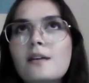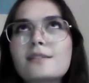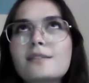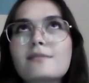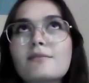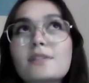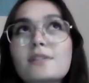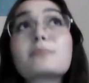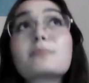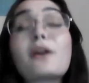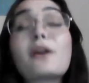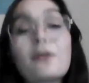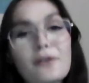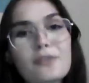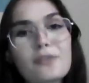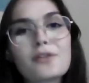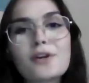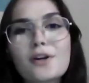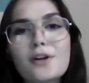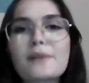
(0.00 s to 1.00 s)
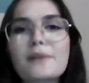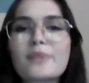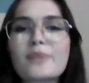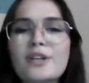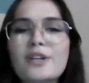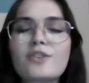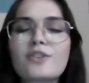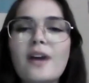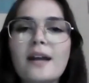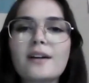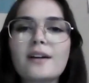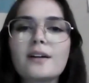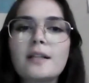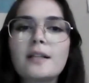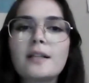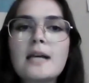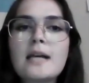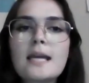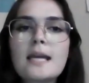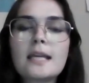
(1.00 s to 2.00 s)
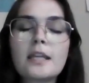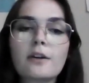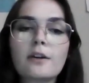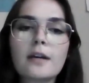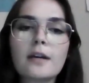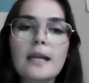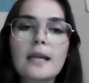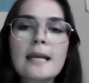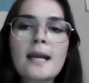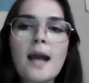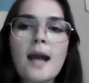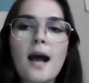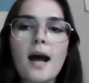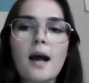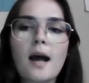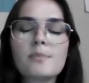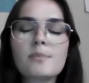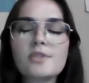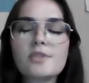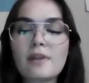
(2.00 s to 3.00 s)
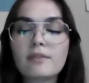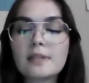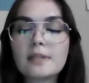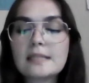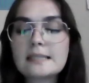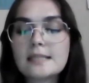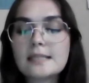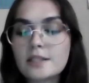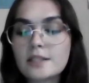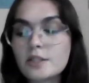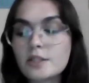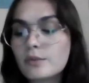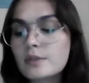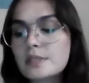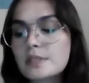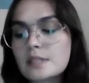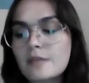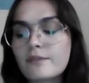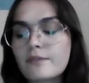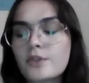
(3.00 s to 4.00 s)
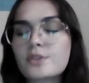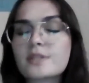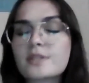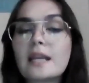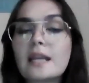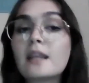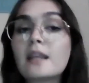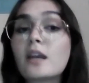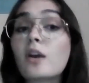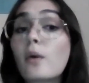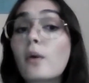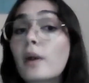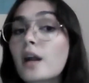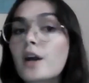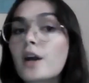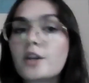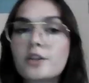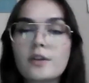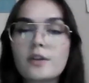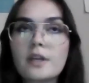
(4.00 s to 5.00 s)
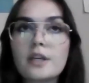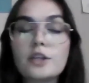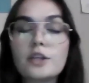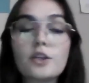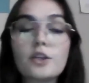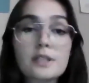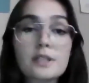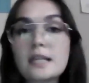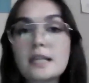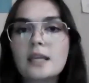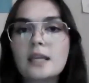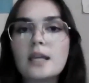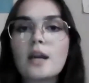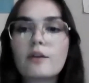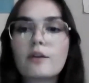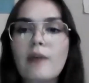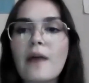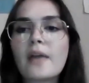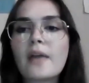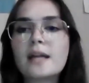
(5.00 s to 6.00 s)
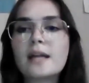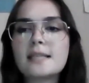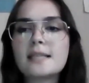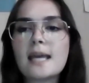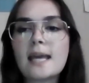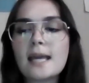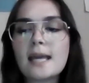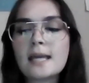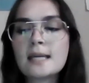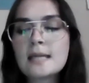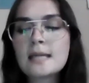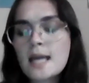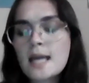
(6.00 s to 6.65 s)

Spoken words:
that's gonna be our third pretrial hearing. So definitely stay tuned to see if there's anything going on in your city around that day.